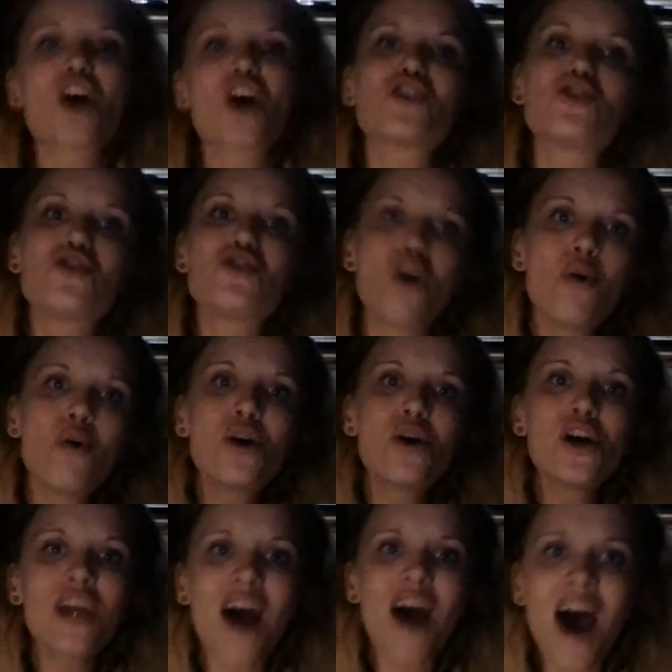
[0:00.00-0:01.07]
are so
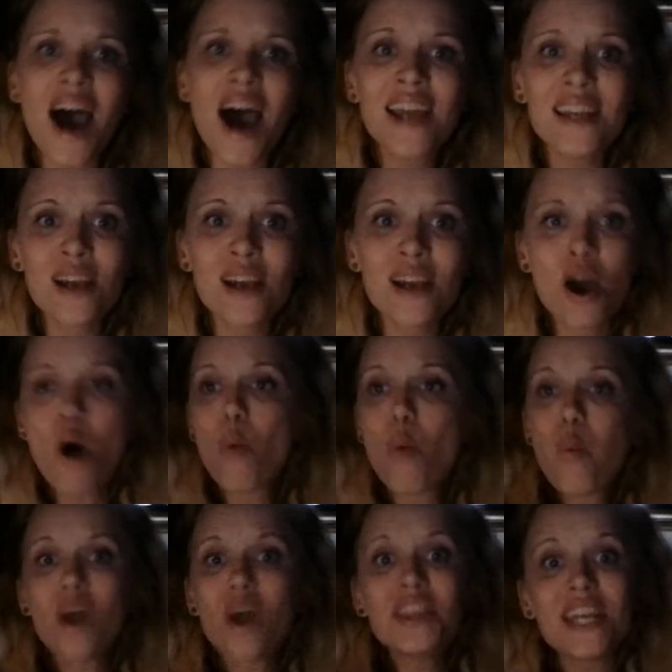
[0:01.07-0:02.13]
good at hiding
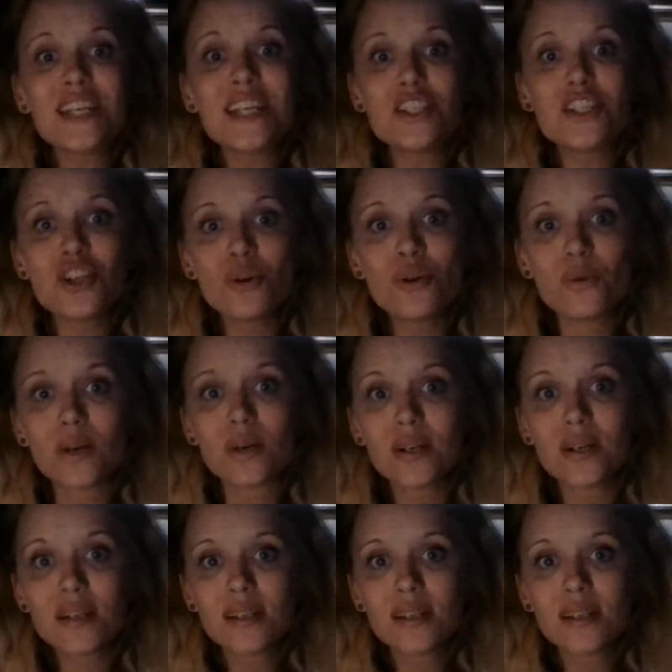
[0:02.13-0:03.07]
what they do.